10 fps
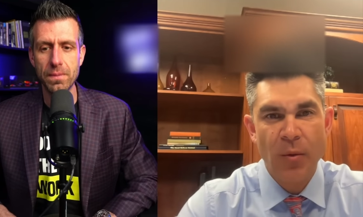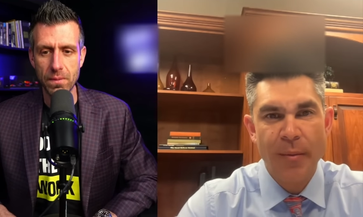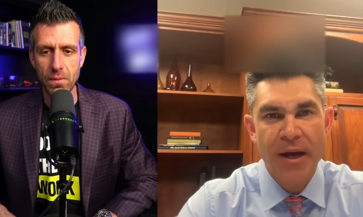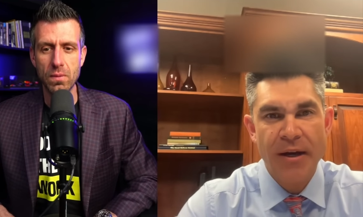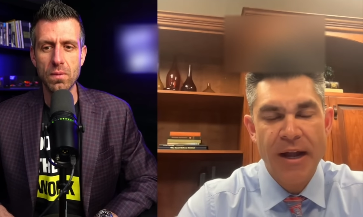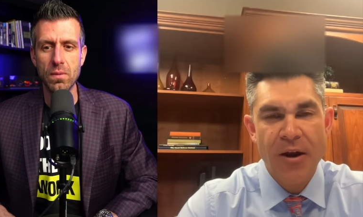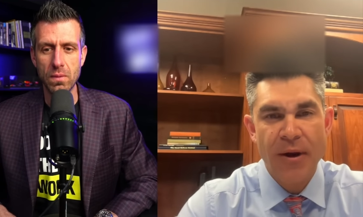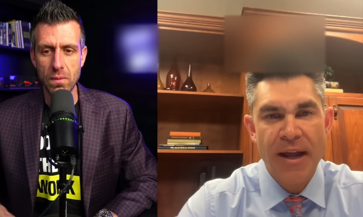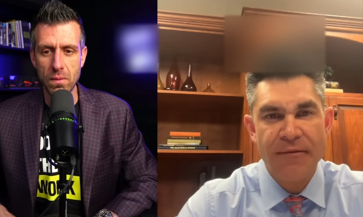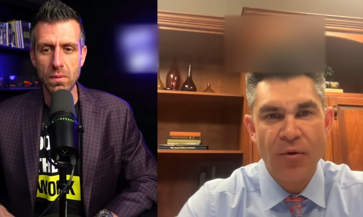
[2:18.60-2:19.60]
Speaker 1: We're about an hour
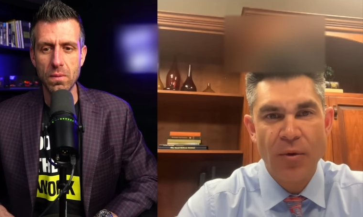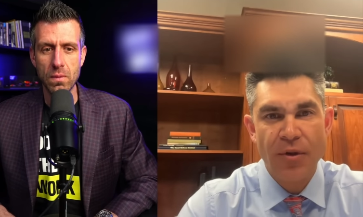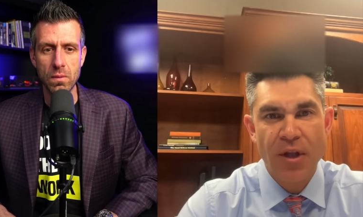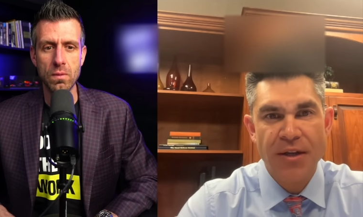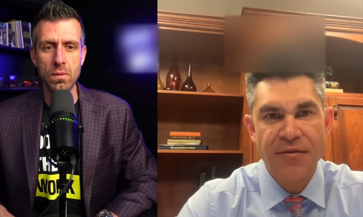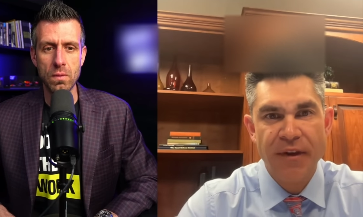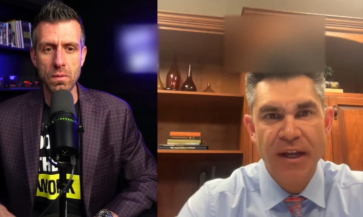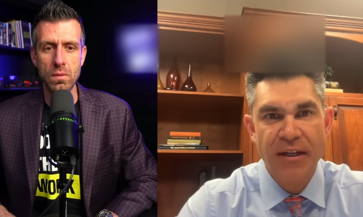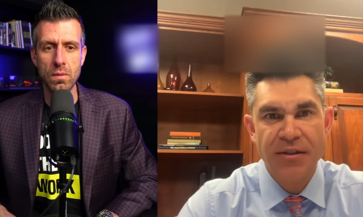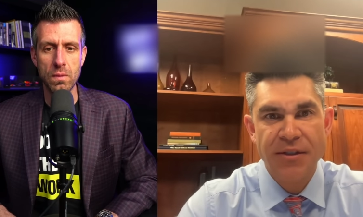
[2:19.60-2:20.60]
and a half north of Las
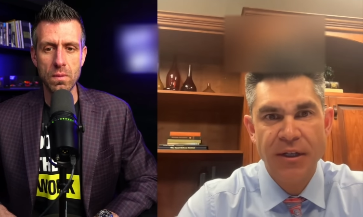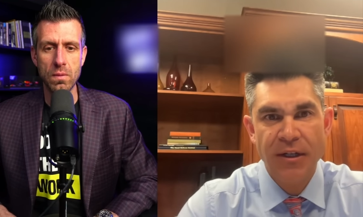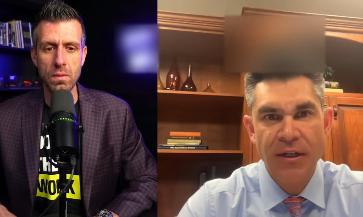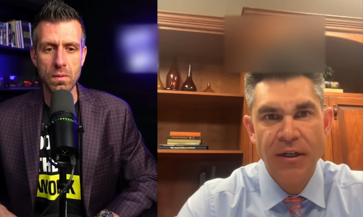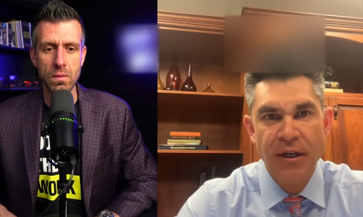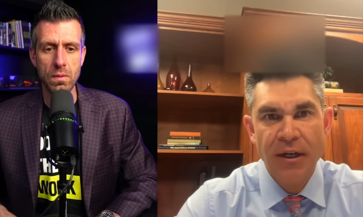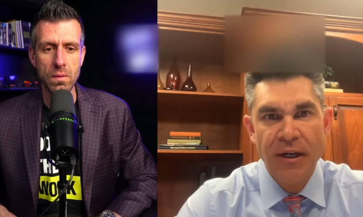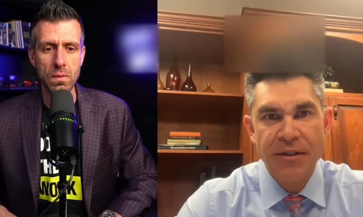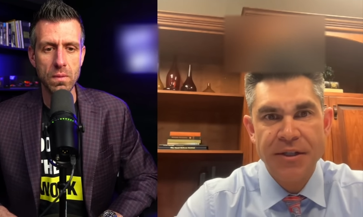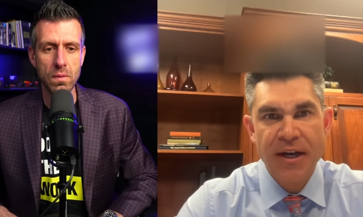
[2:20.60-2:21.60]
Vegas.
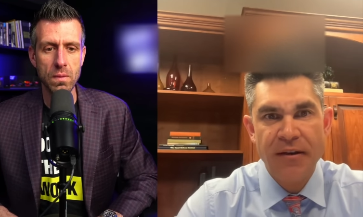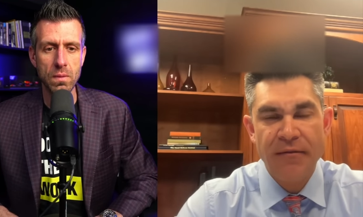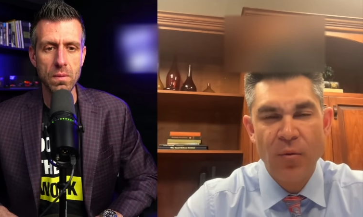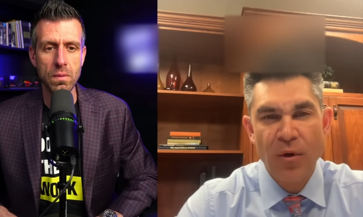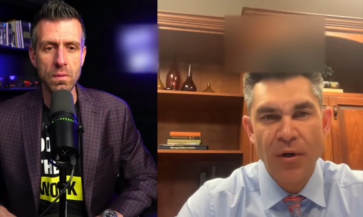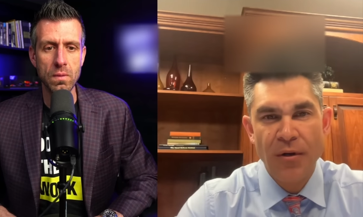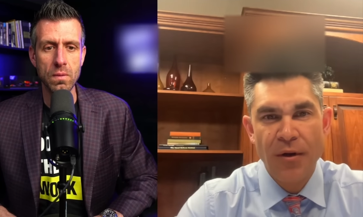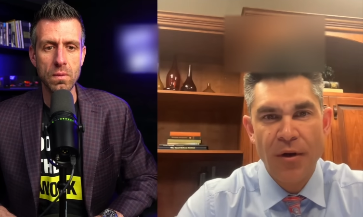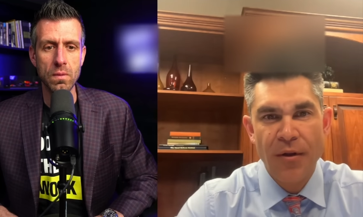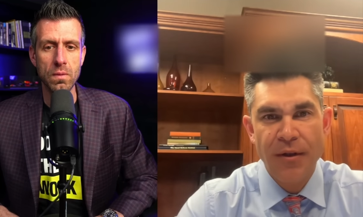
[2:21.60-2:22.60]
It's kind of where
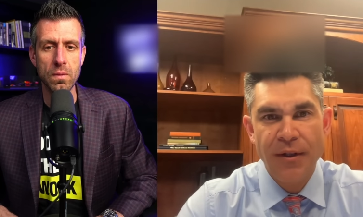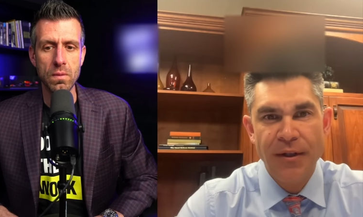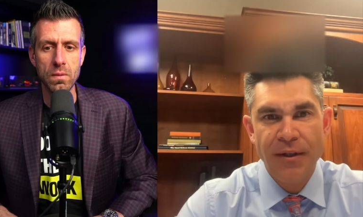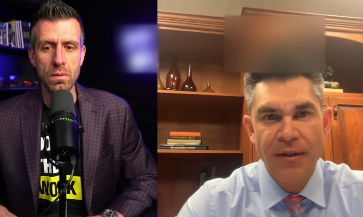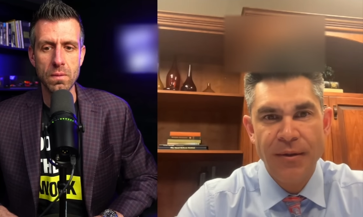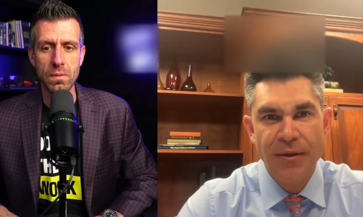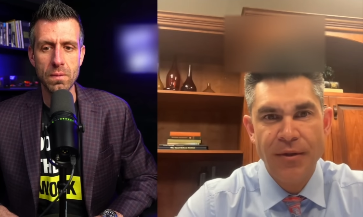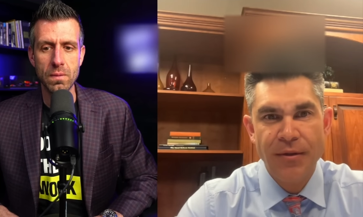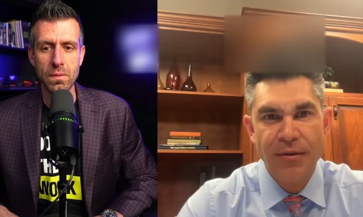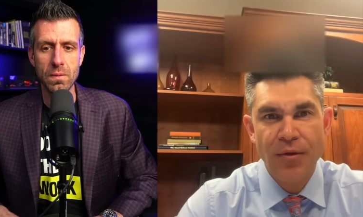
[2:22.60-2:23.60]
all the
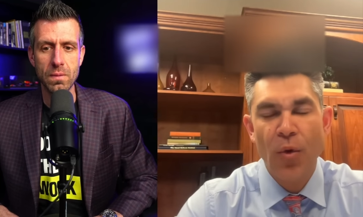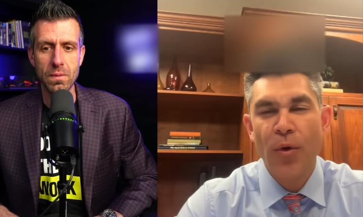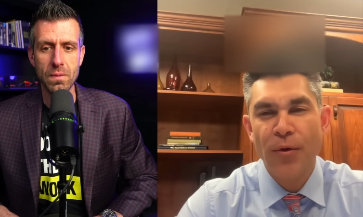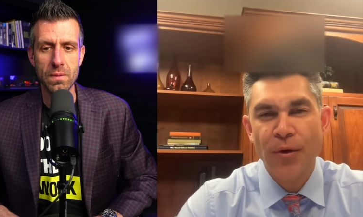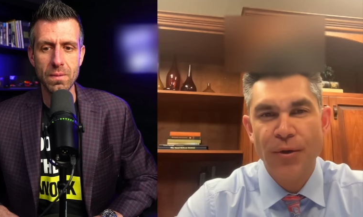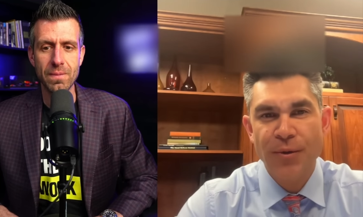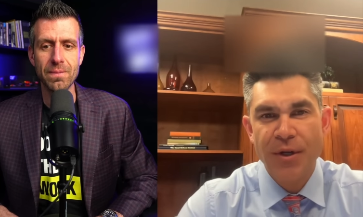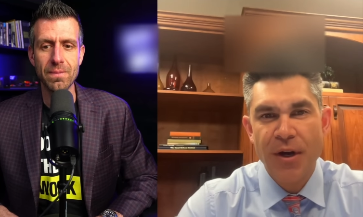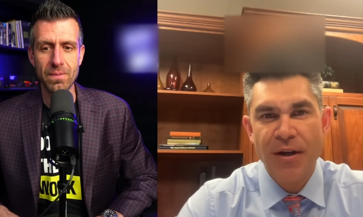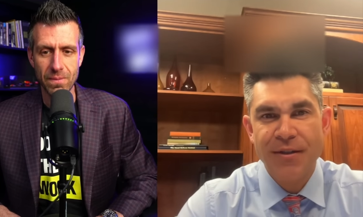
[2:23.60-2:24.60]
northern
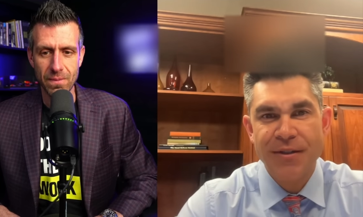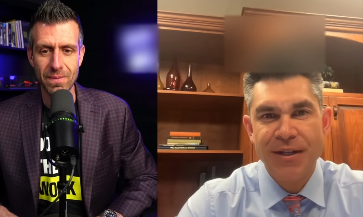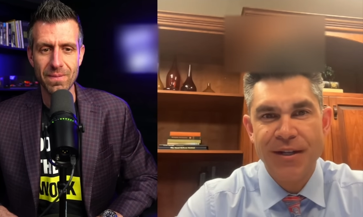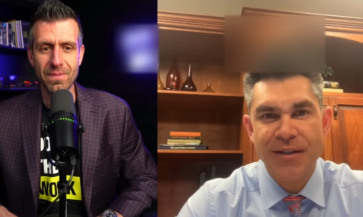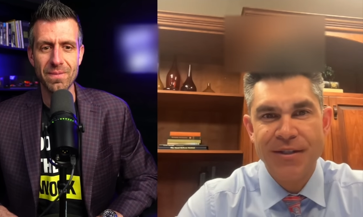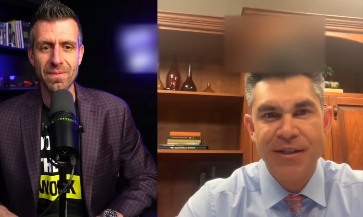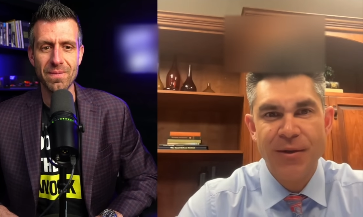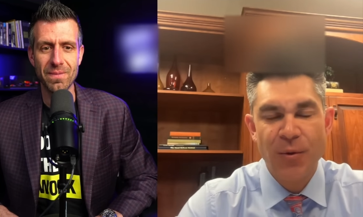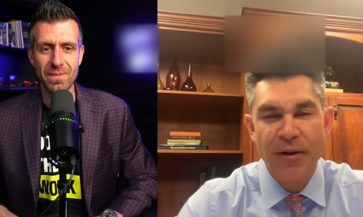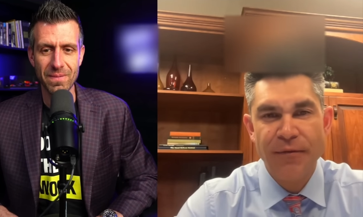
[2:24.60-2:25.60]
Utahns tend to
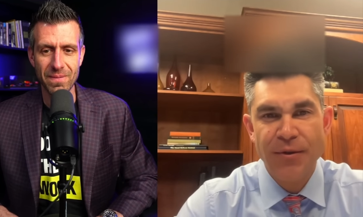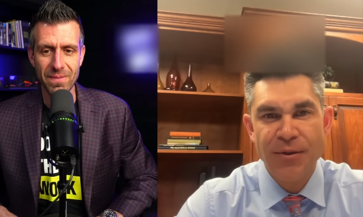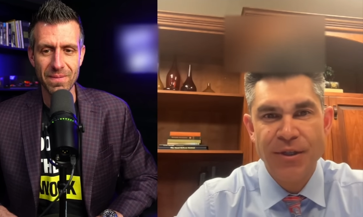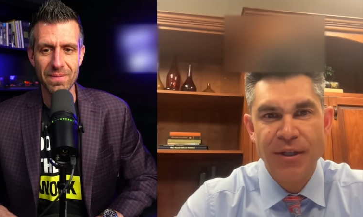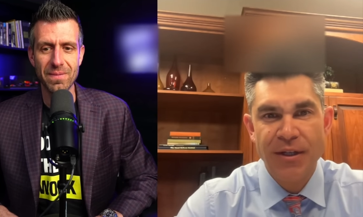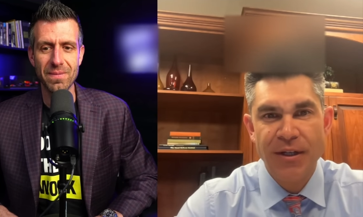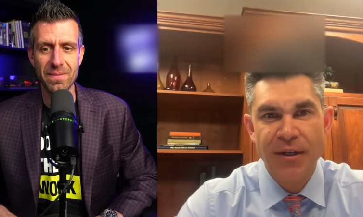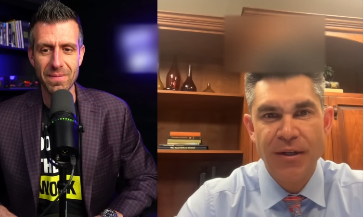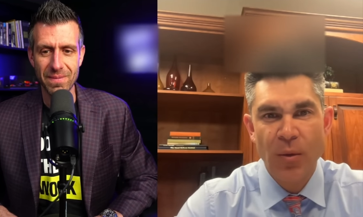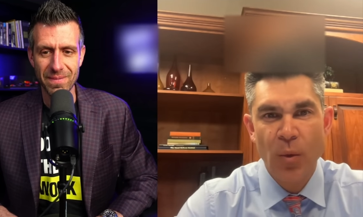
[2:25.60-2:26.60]
seek refuge in
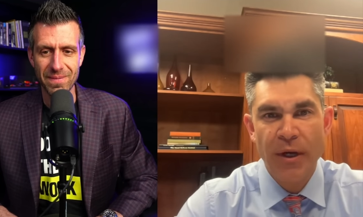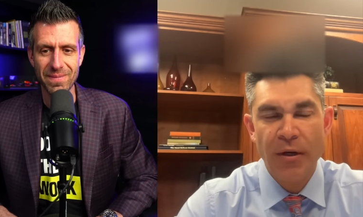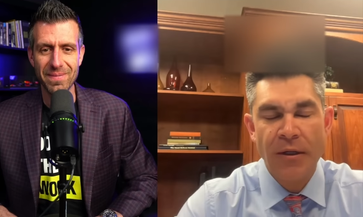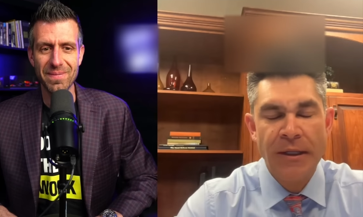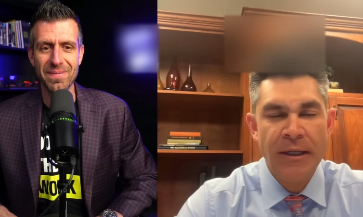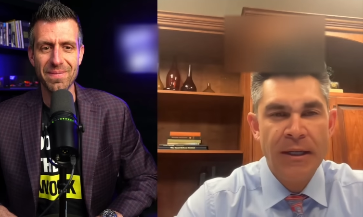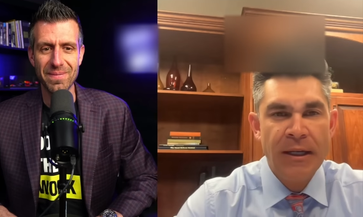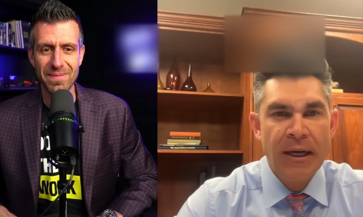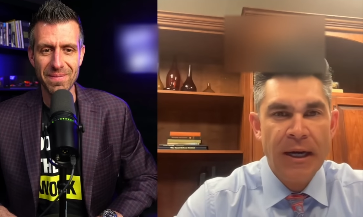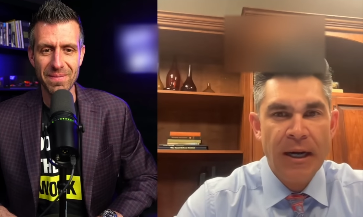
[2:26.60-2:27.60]
the, the winter.
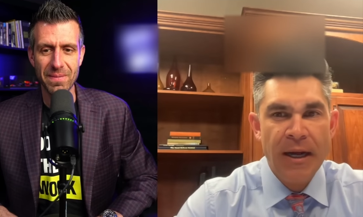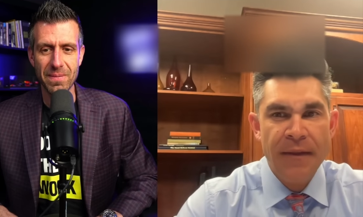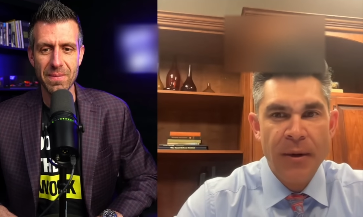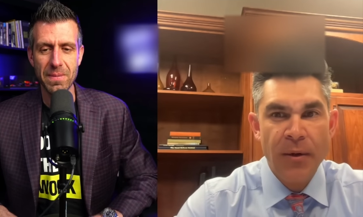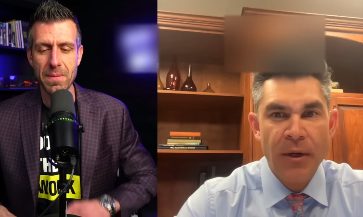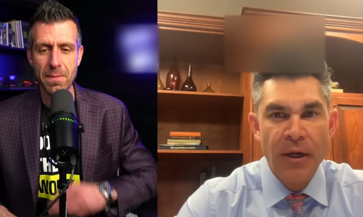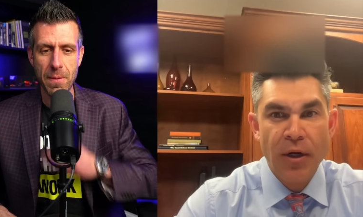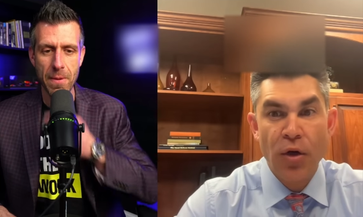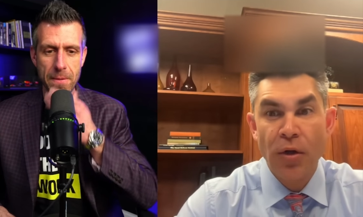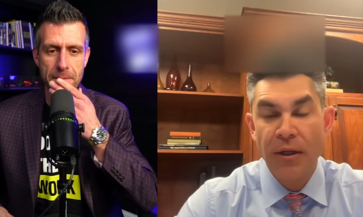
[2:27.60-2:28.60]
Uh, and then uh,
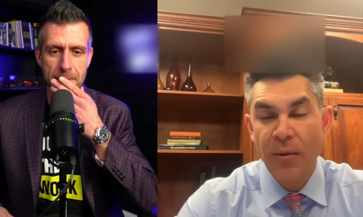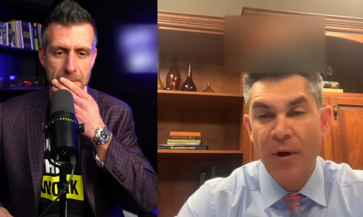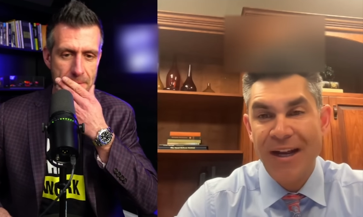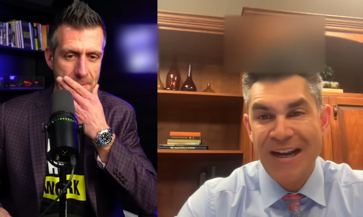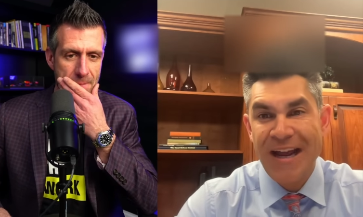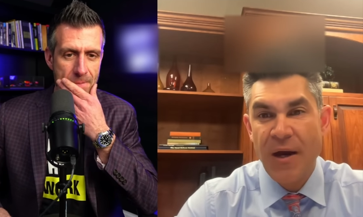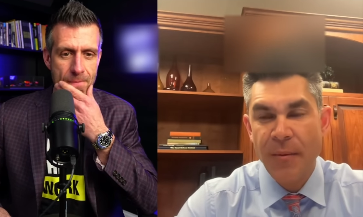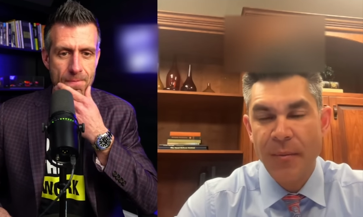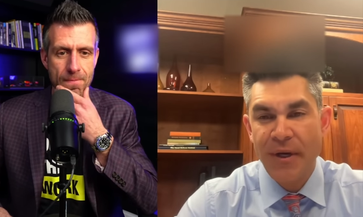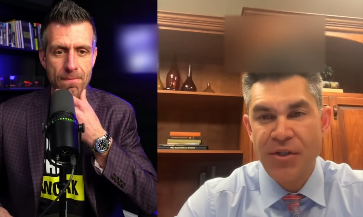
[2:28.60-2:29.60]
currently, right now, I'm
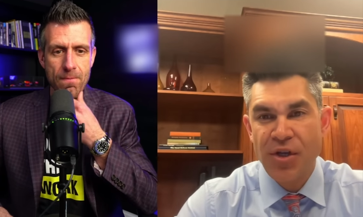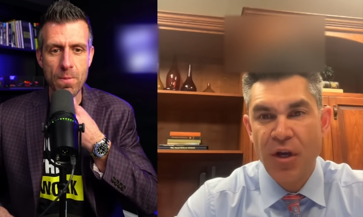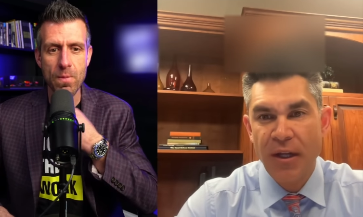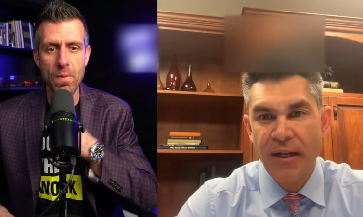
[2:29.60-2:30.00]
in my Salt